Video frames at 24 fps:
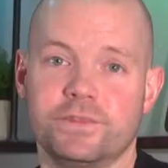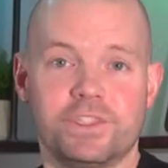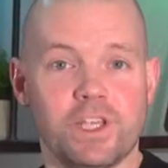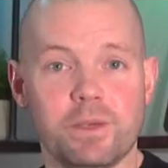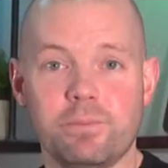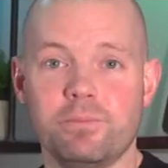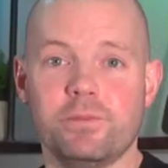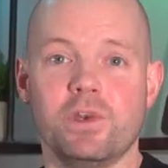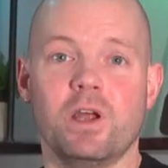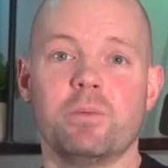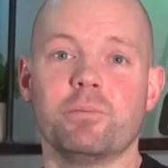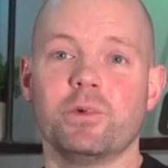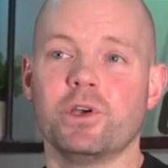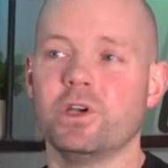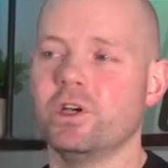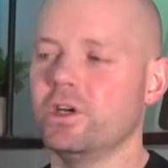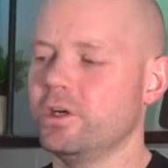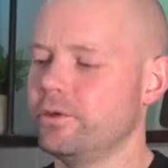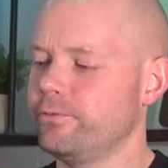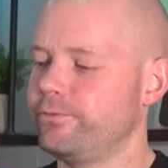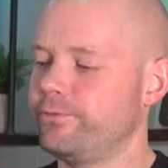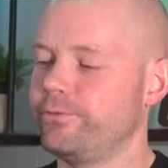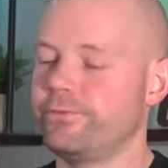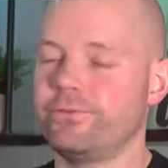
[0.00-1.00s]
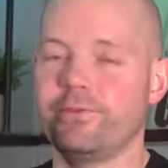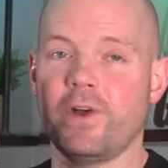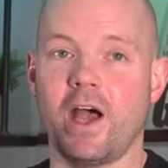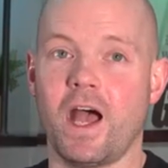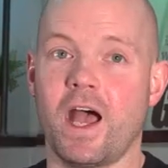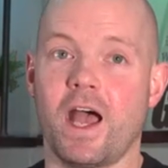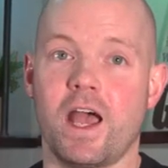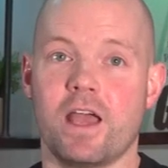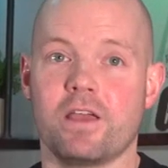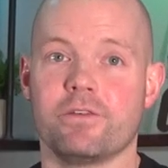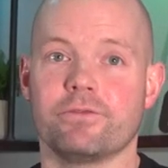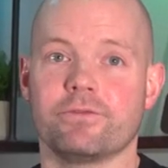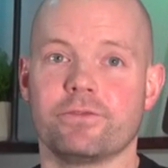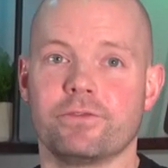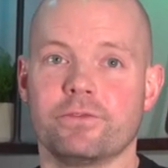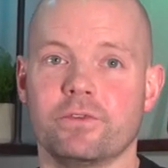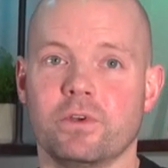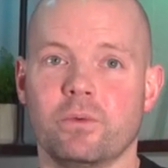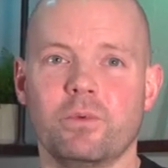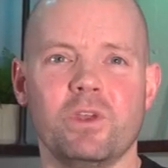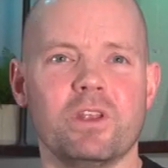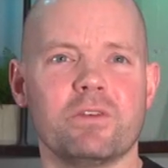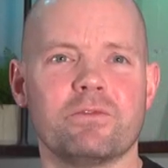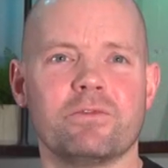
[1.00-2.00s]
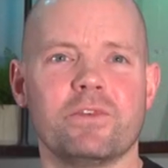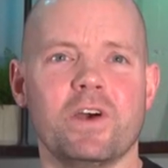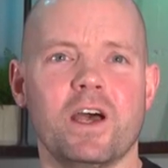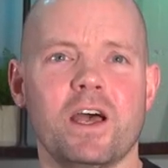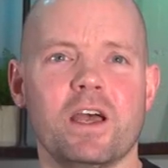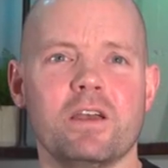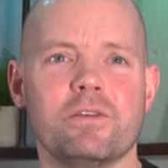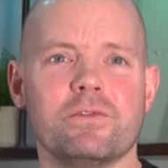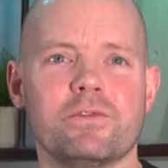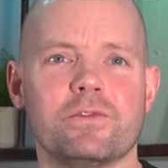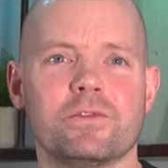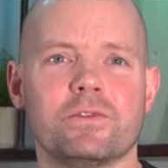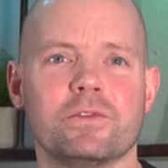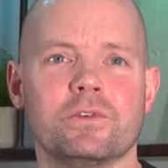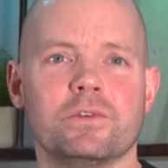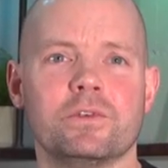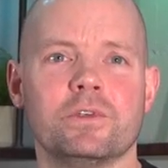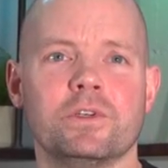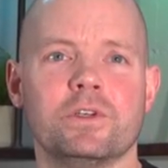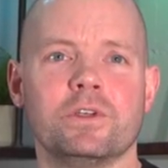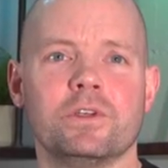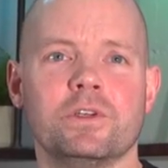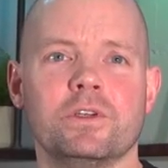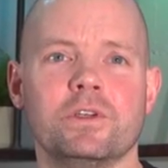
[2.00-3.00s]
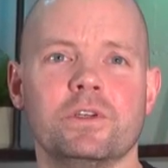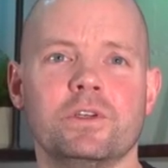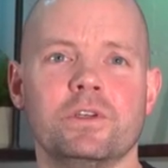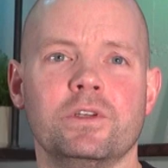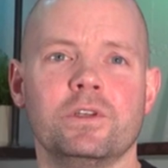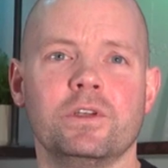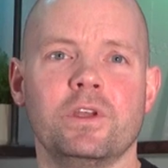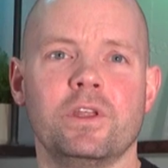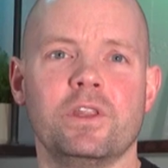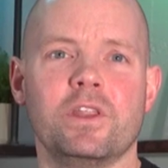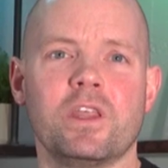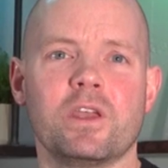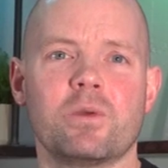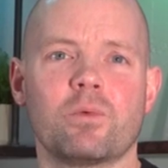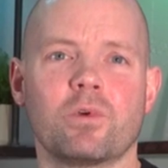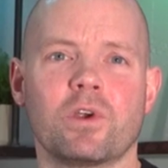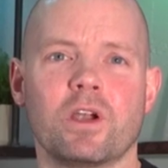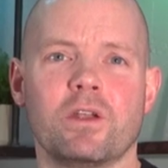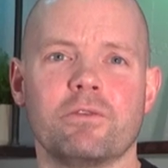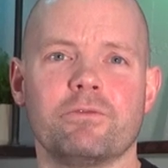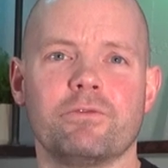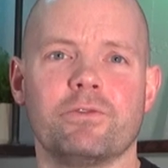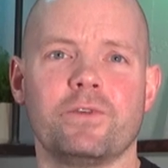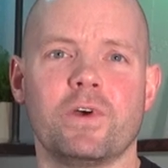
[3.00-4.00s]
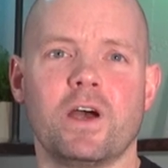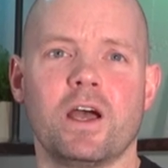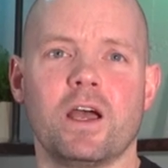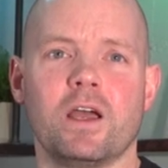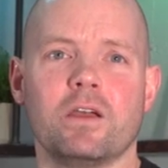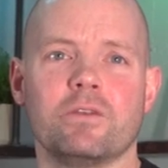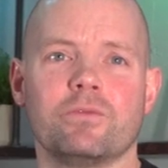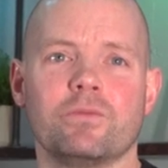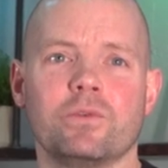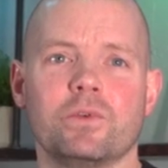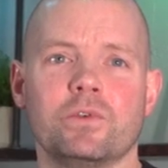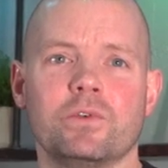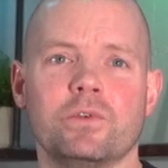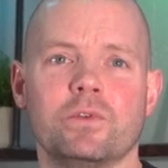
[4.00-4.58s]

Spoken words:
Tip number 5. Are we on 5? I think we're on 5.